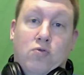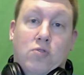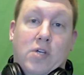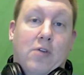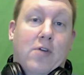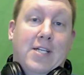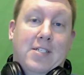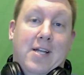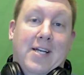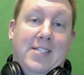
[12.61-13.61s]

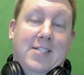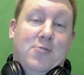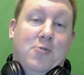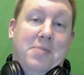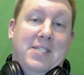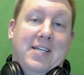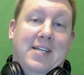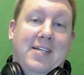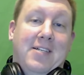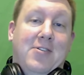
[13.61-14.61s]
Congratulations, we'll be
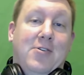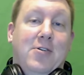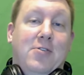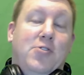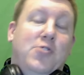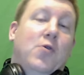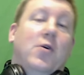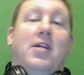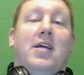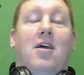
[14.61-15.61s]
sending it to you
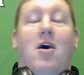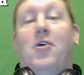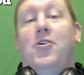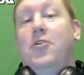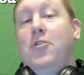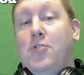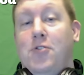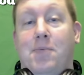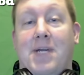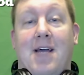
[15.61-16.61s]
shortly on your
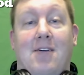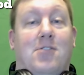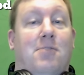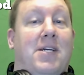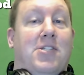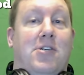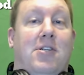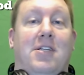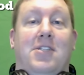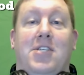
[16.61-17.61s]
YouTube account, so make sure
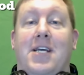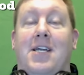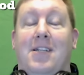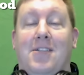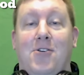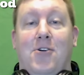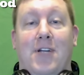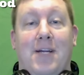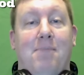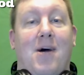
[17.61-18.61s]
to check into your
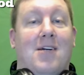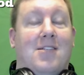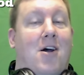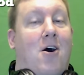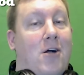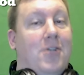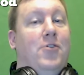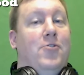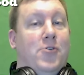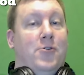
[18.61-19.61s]
inbox on
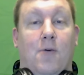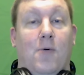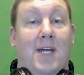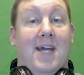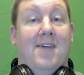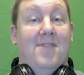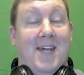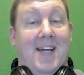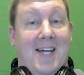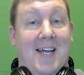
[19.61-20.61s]
YouTube. We have
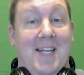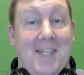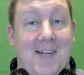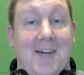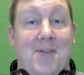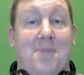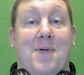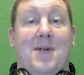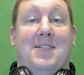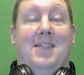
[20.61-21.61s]
yet another
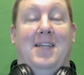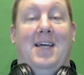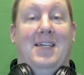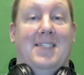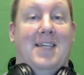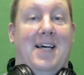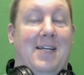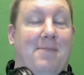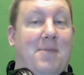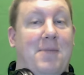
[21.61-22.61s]
person that has signed
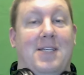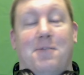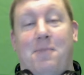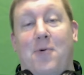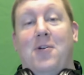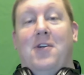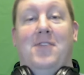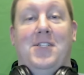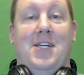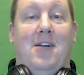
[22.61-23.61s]
up to be a supporter of
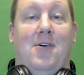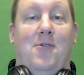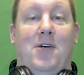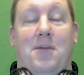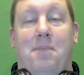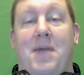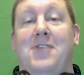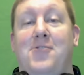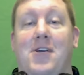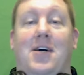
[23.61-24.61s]
the channel with a
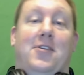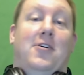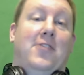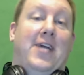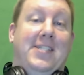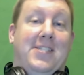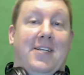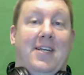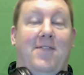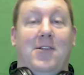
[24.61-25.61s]
Patreon
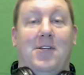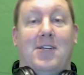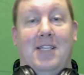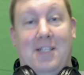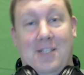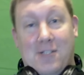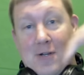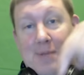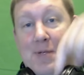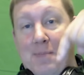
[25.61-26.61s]
donation. If you look in the
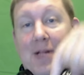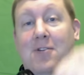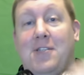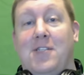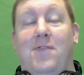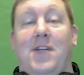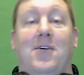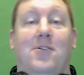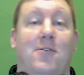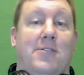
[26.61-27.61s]
description below this
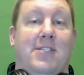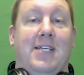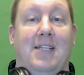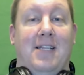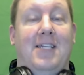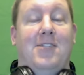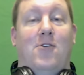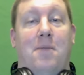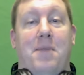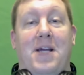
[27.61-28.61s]
video, you will see a link to
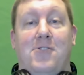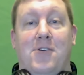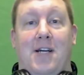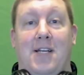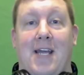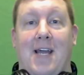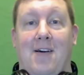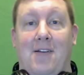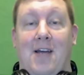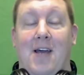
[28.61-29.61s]
our Patreon
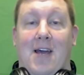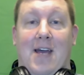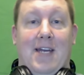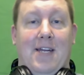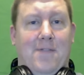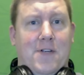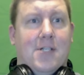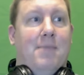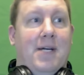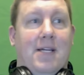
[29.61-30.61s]
account. And if you're
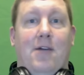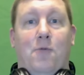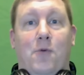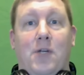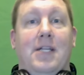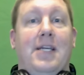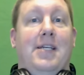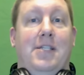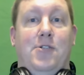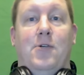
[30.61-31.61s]
somebody that
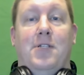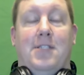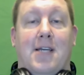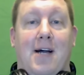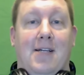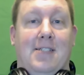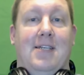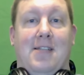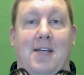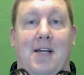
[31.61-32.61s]
really enjoys the
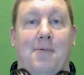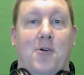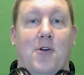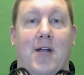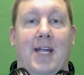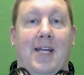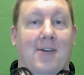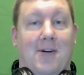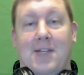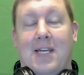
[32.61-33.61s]
content that I'm creating,
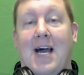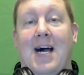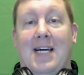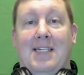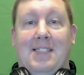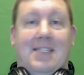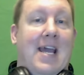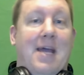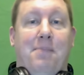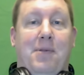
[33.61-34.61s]
all the guides,
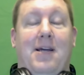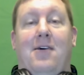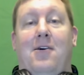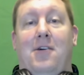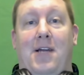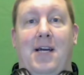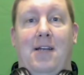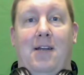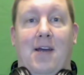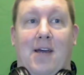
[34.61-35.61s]
gameplay, all that,
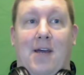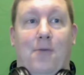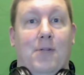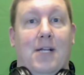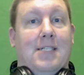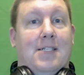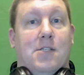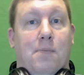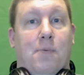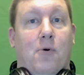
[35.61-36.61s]
and would like to
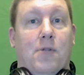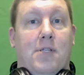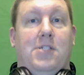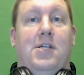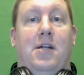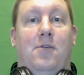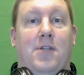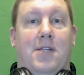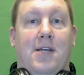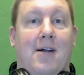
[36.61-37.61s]
support the channel
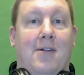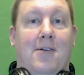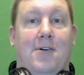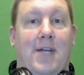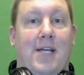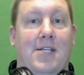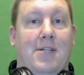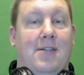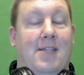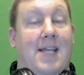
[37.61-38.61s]
with a dollar
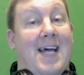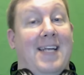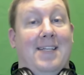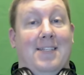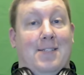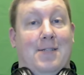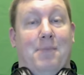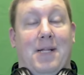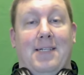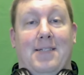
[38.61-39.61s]
donation, that is the
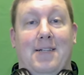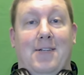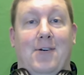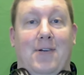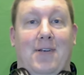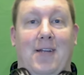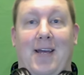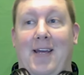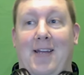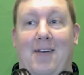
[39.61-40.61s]
place to do it.
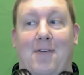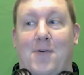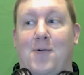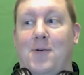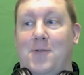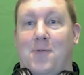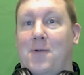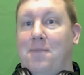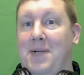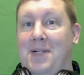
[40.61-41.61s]
And of course, we're
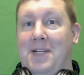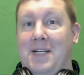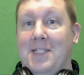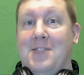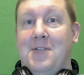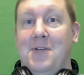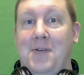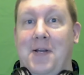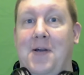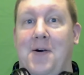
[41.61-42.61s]
building a
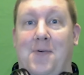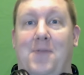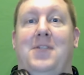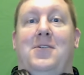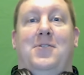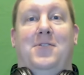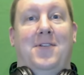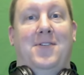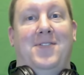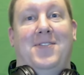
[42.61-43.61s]
studio real
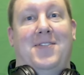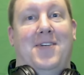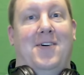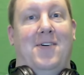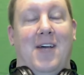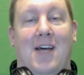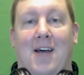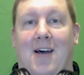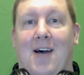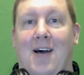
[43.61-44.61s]
soon, so
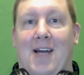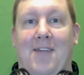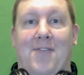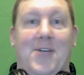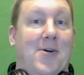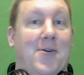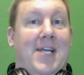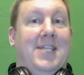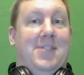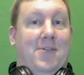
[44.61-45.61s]
uh, every
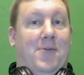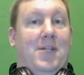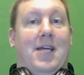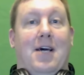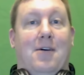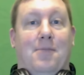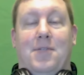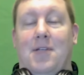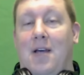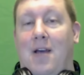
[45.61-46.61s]
donation really helps.